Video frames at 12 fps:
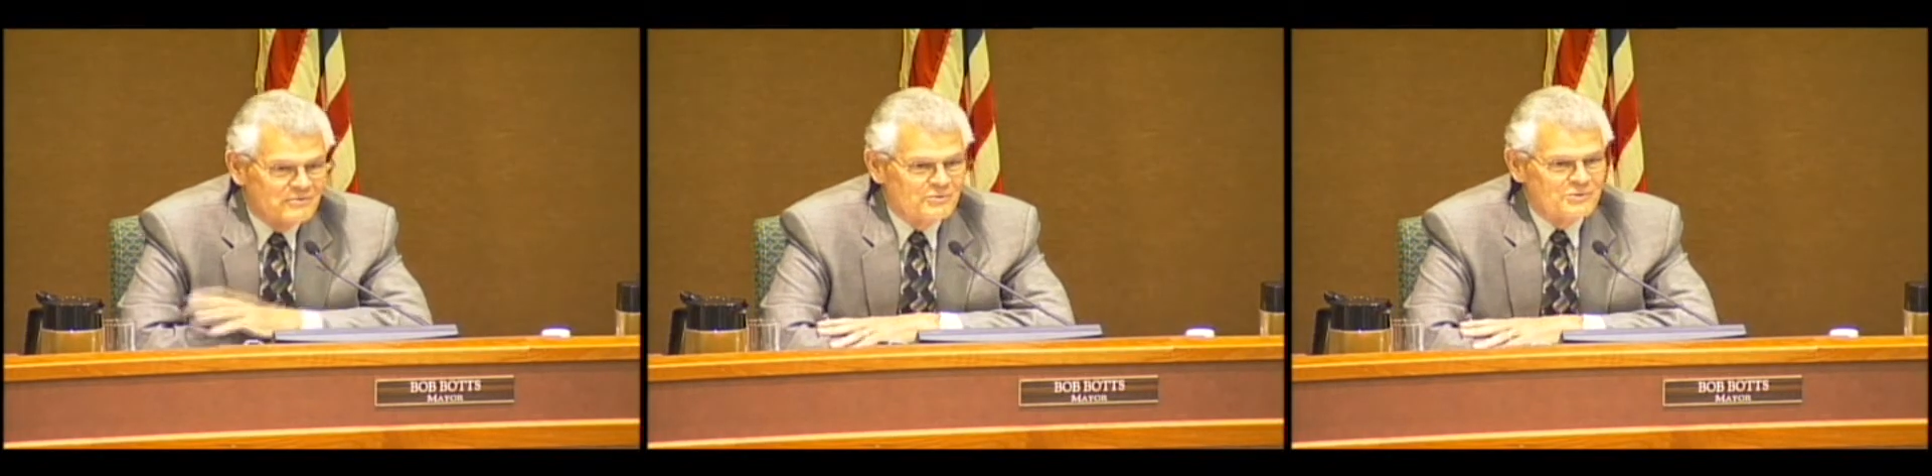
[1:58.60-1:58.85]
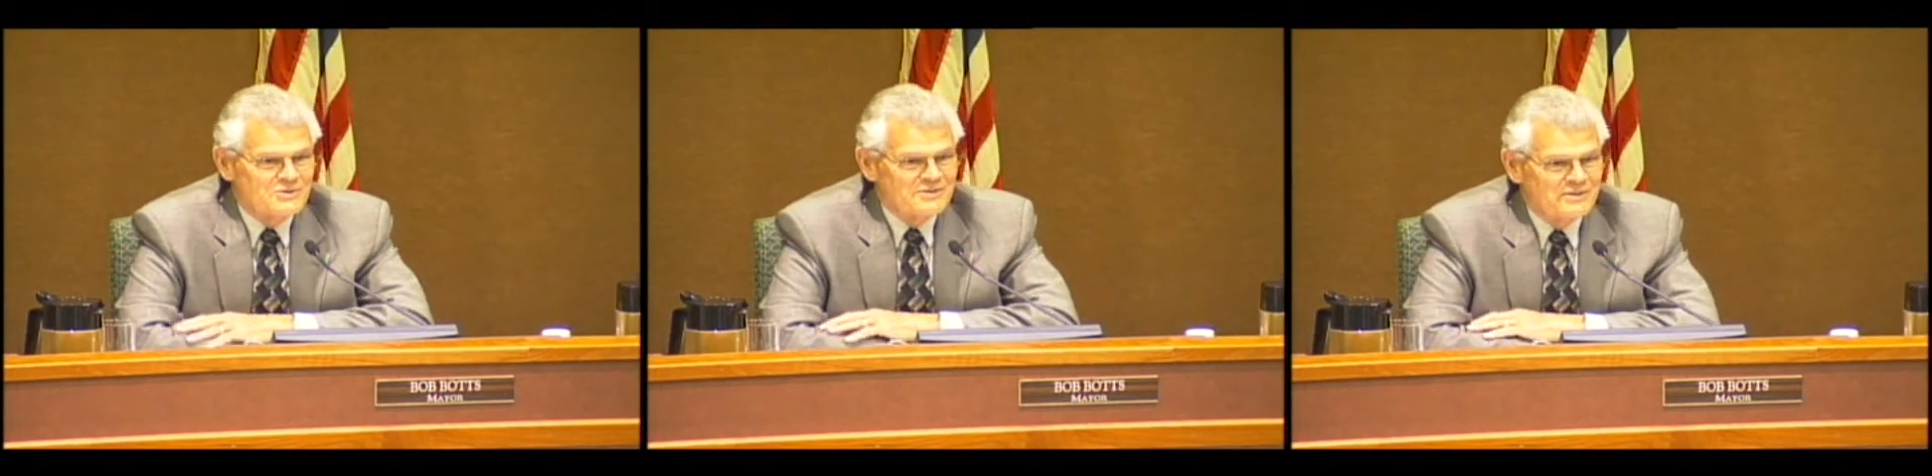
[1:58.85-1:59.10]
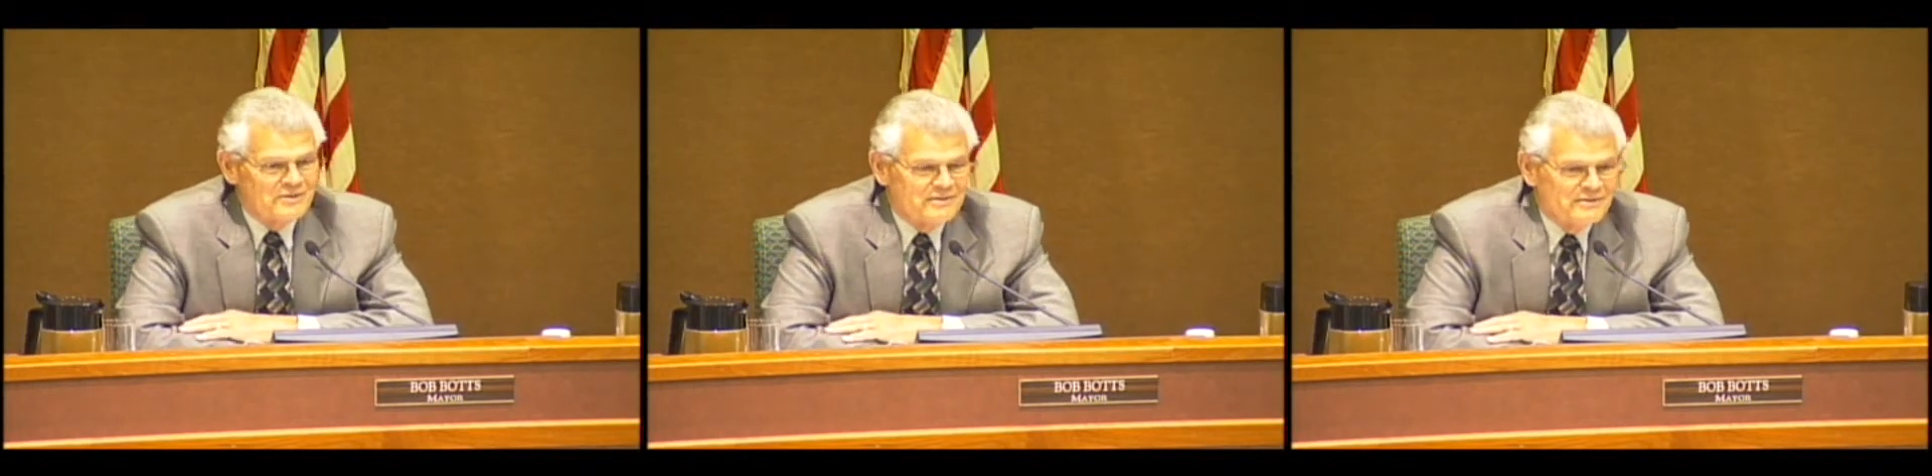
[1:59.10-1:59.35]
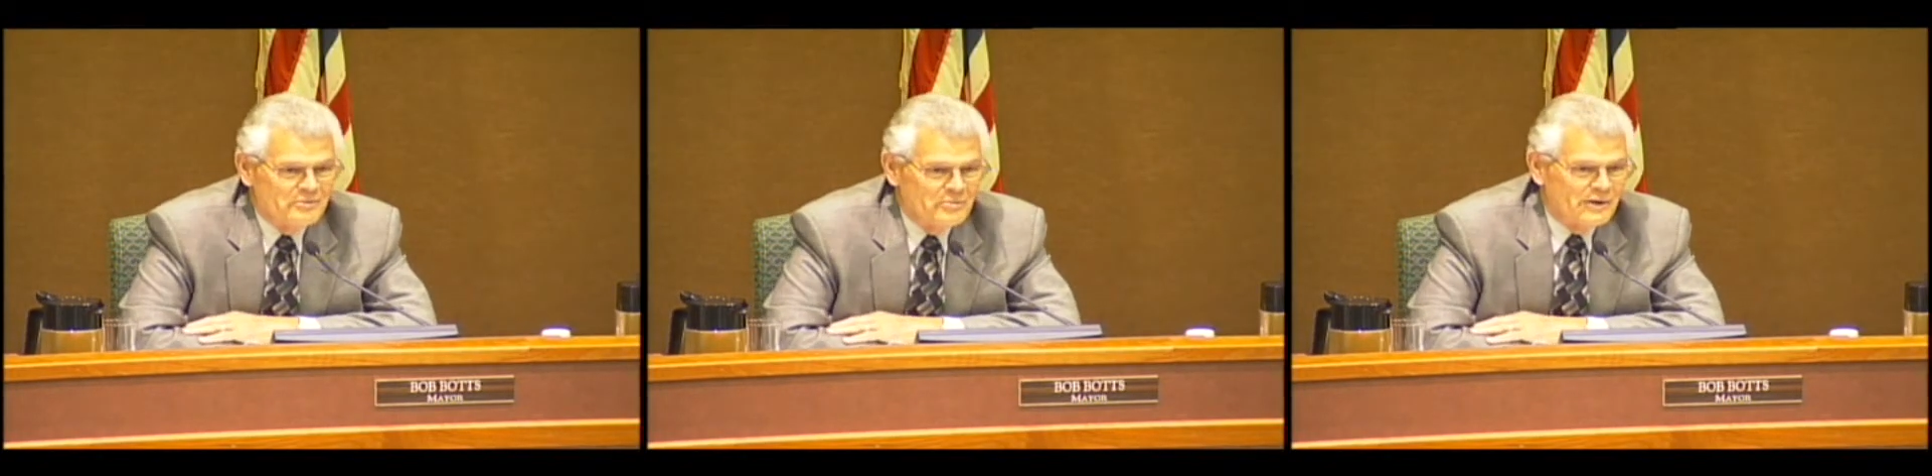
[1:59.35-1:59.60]
was the
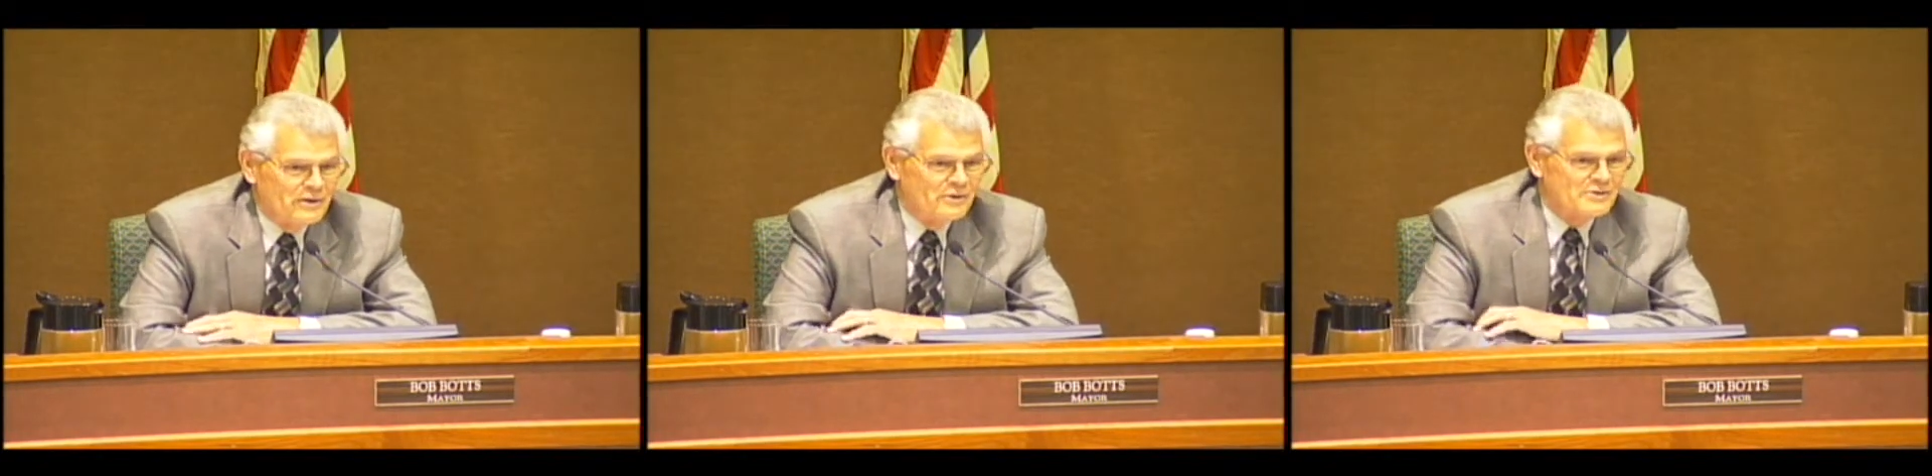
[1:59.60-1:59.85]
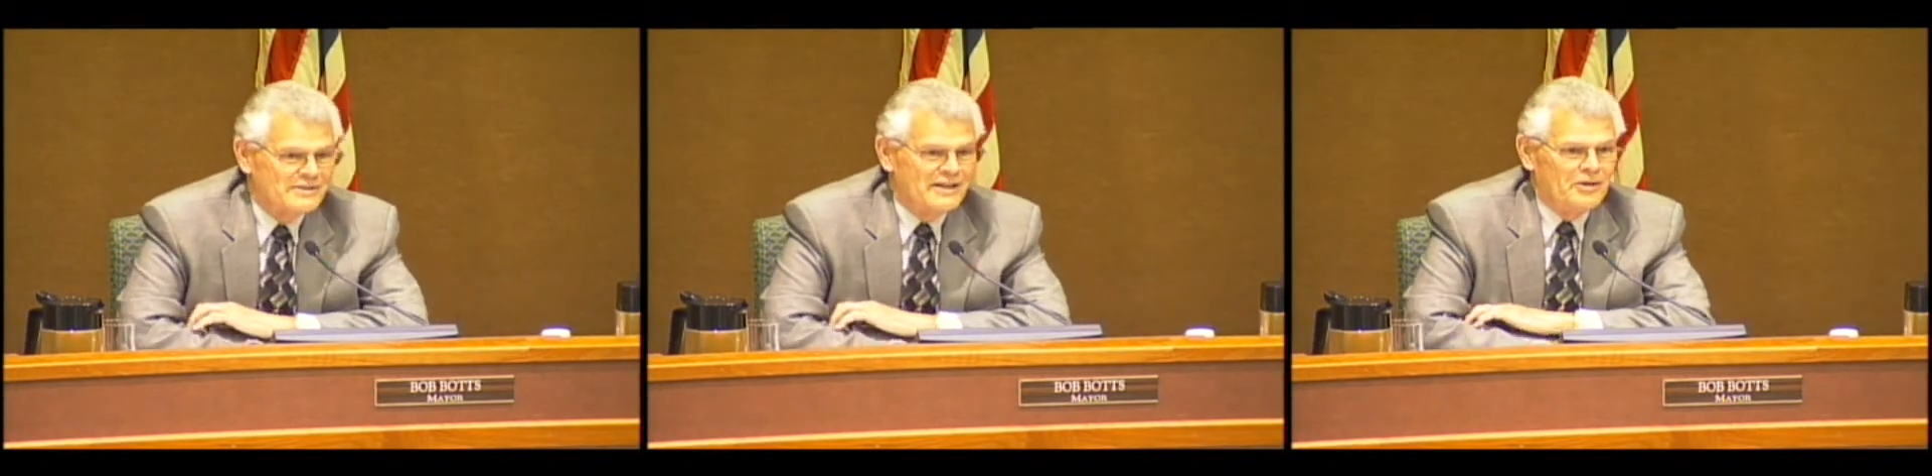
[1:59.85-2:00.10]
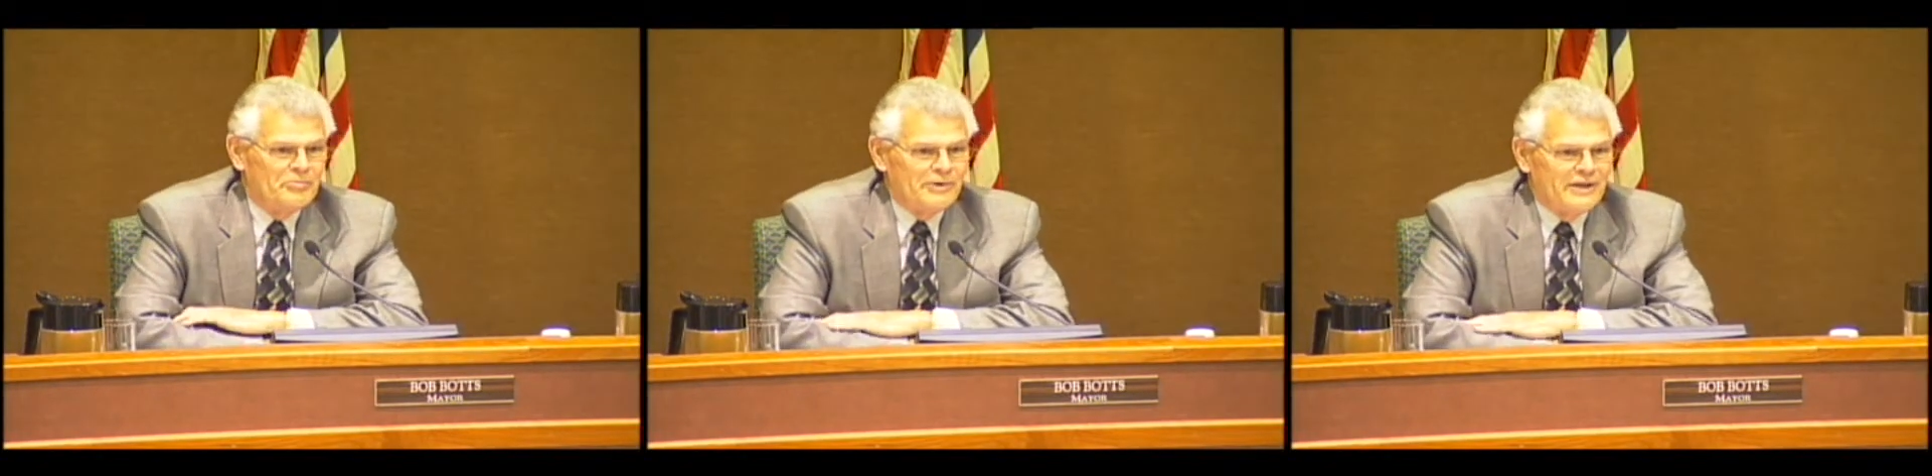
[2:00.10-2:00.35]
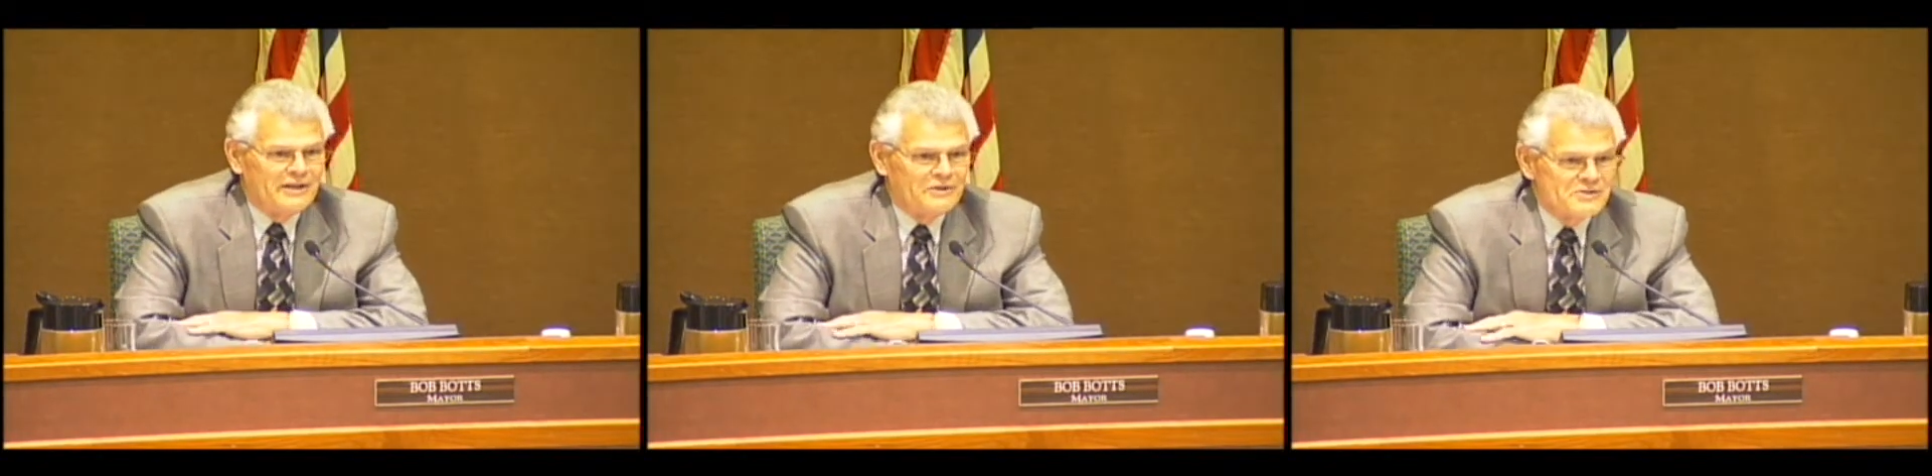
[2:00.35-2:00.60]
mayor's
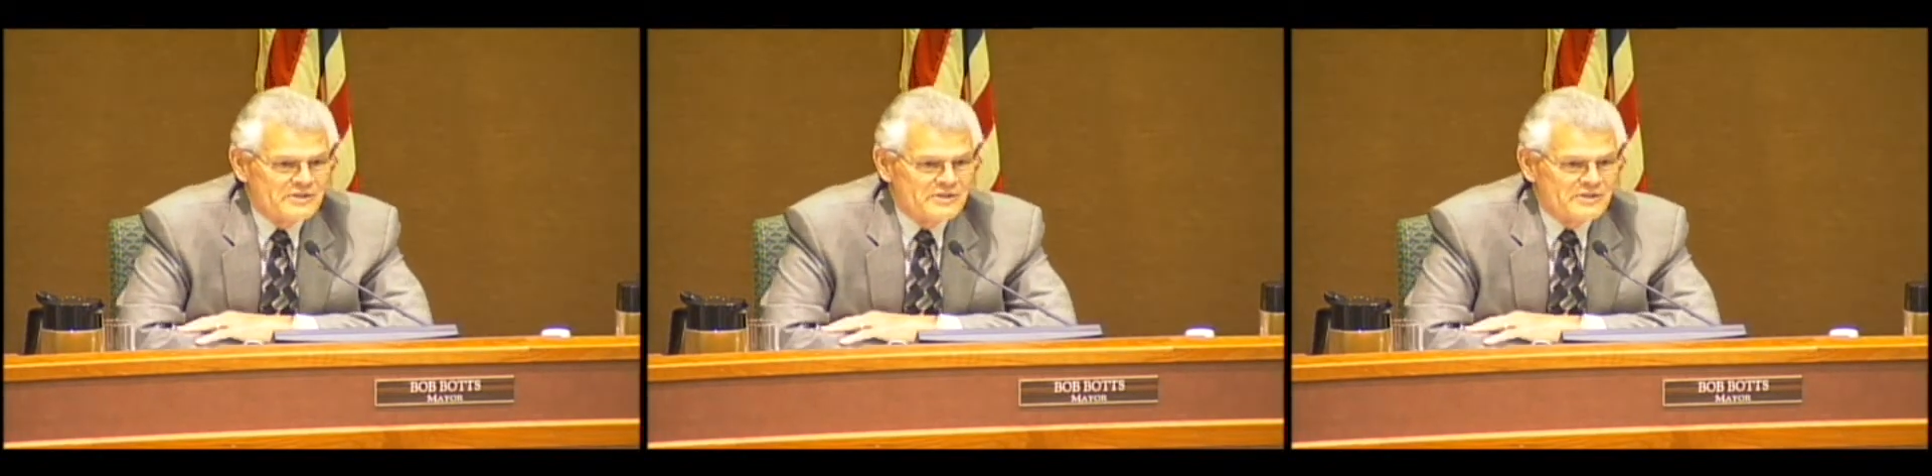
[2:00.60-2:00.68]
campaign or